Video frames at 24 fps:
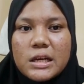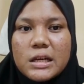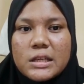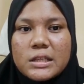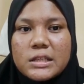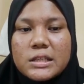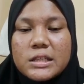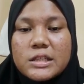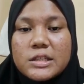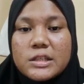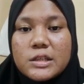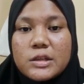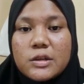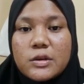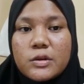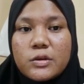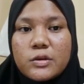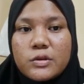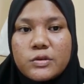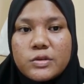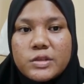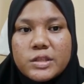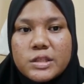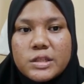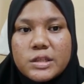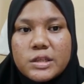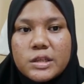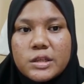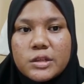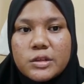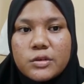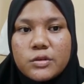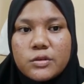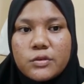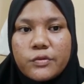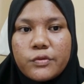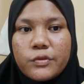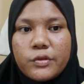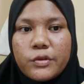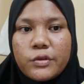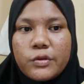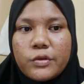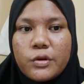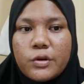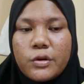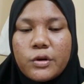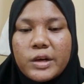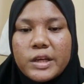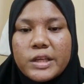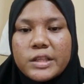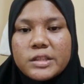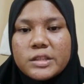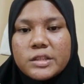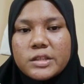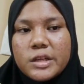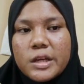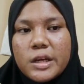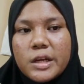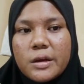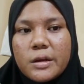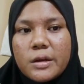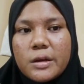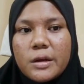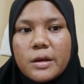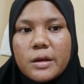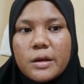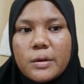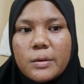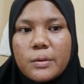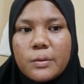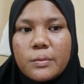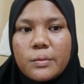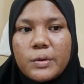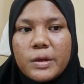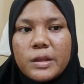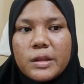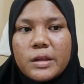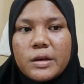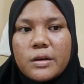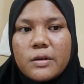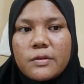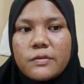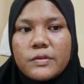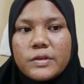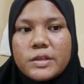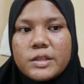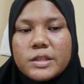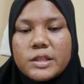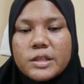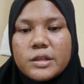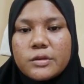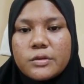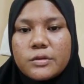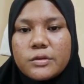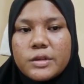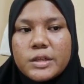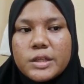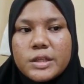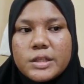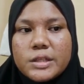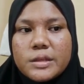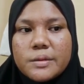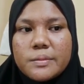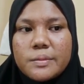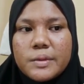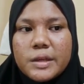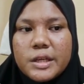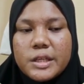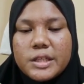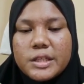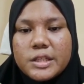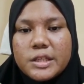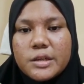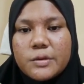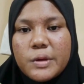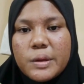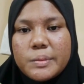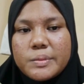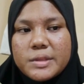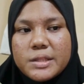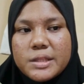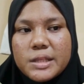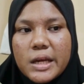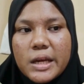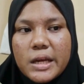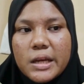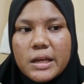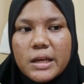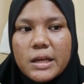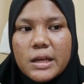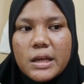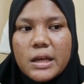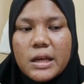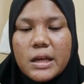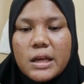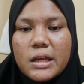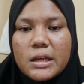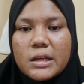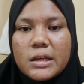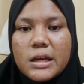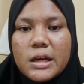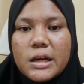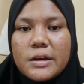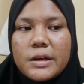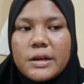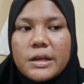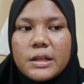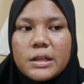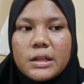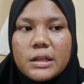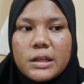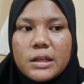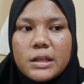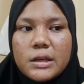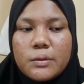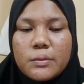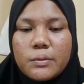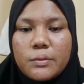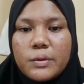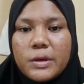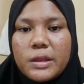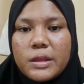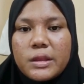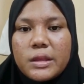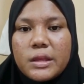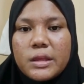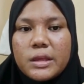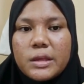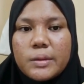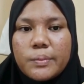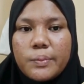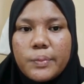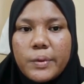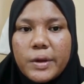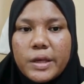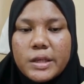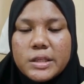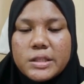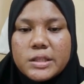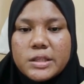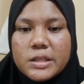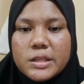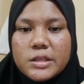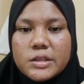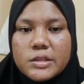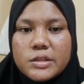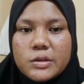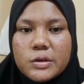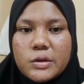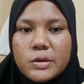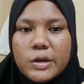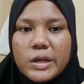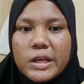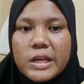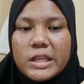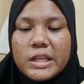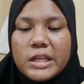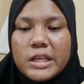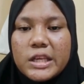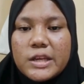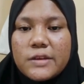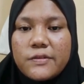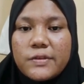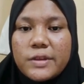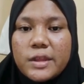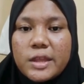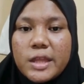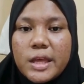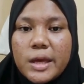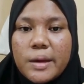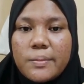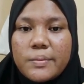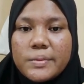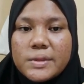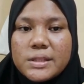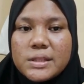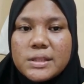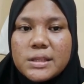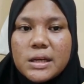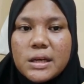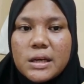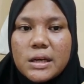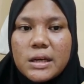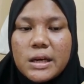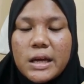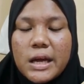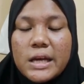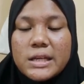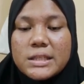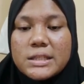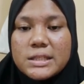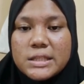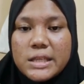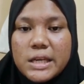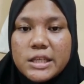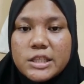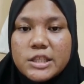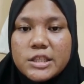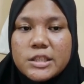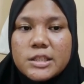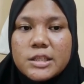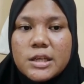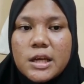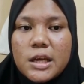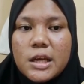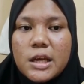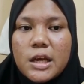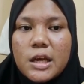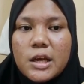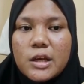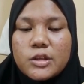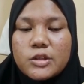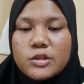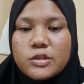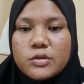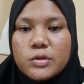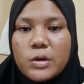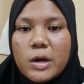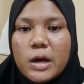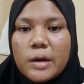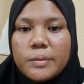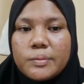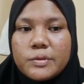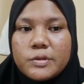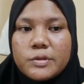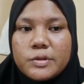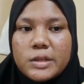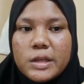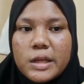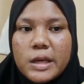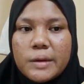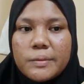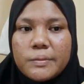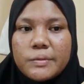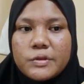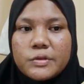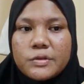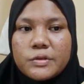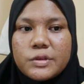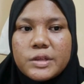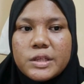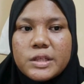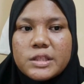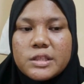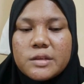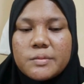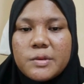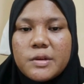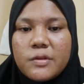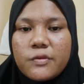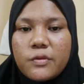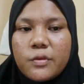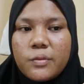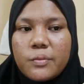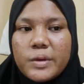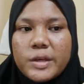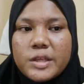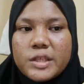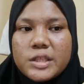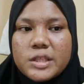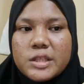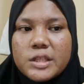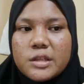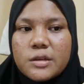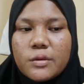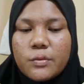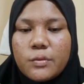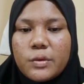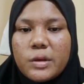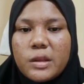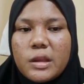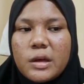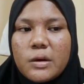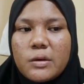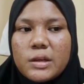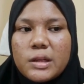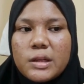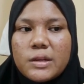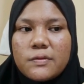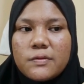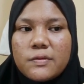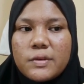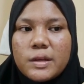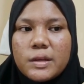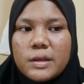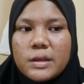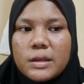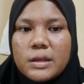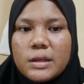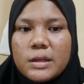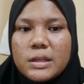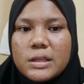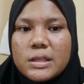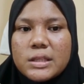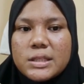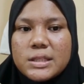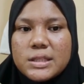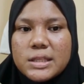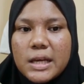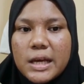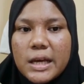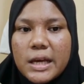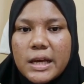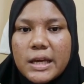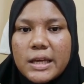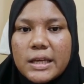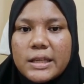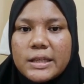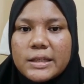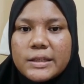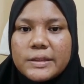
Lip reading: this allows user to view or interact with the official Tourism Malaysia website directly within the page. So it giving them access to up-to-date tourism information without leaving the site.